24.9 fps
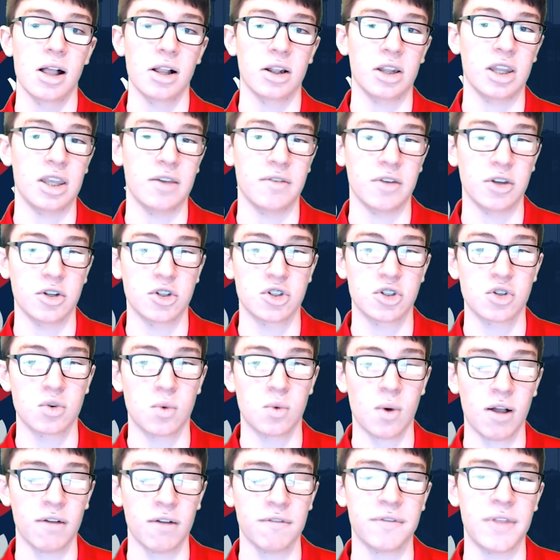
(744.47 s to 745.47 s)
leaving
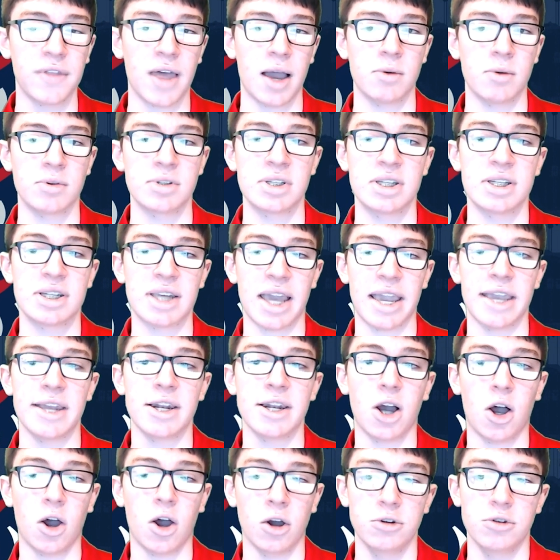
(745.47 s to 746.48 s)

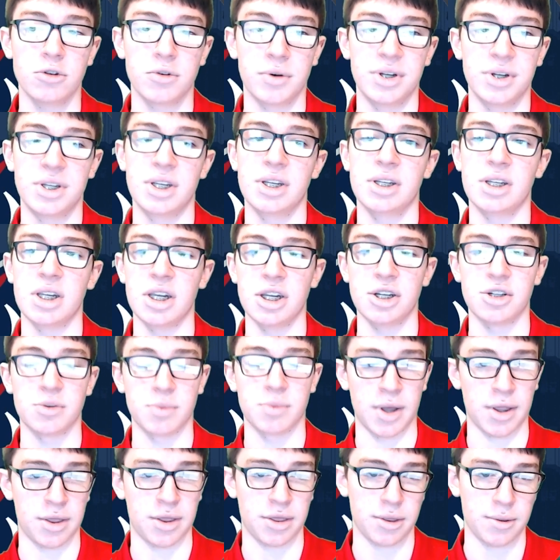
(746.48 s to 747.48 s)
12,800 to teach
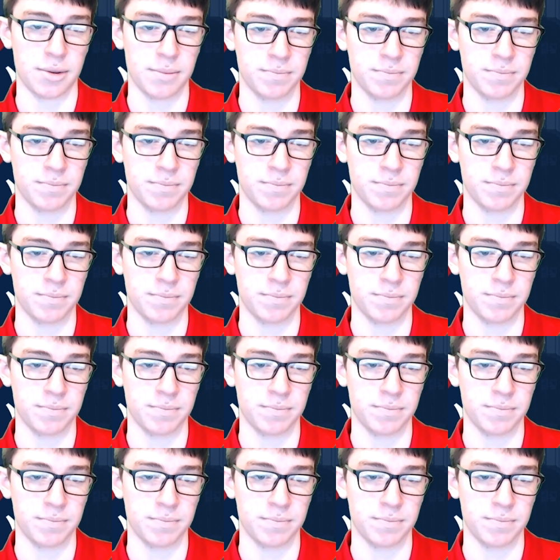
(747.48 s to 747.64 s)
with.